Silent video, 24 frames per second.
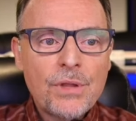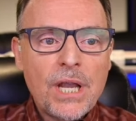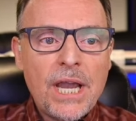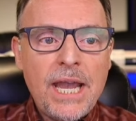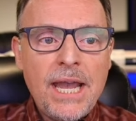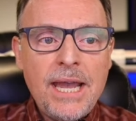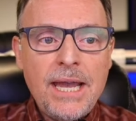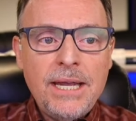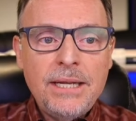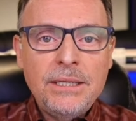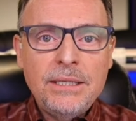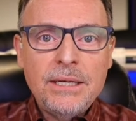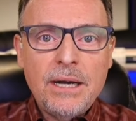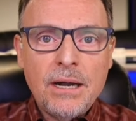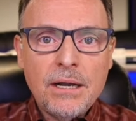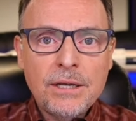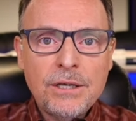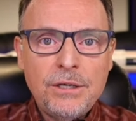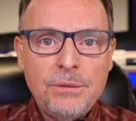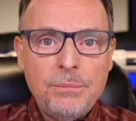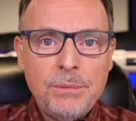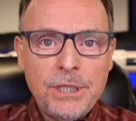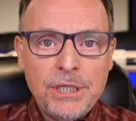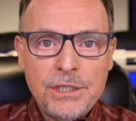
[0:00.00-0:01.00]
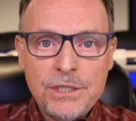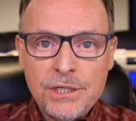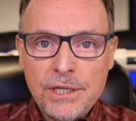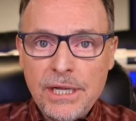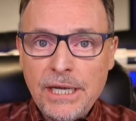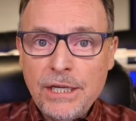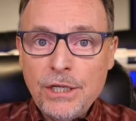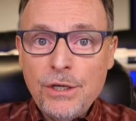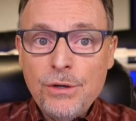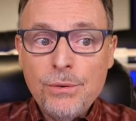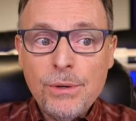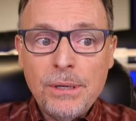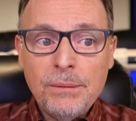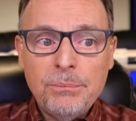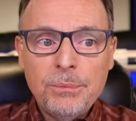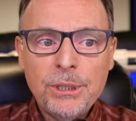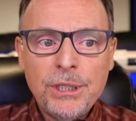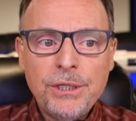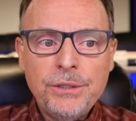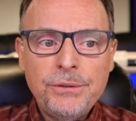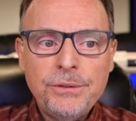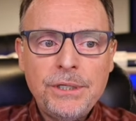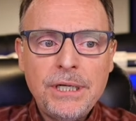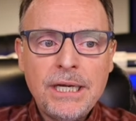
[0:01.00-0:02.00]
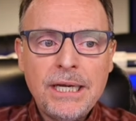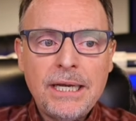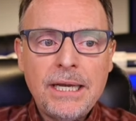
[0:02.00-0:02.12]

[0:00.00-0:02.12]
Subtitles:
And documents that you upload,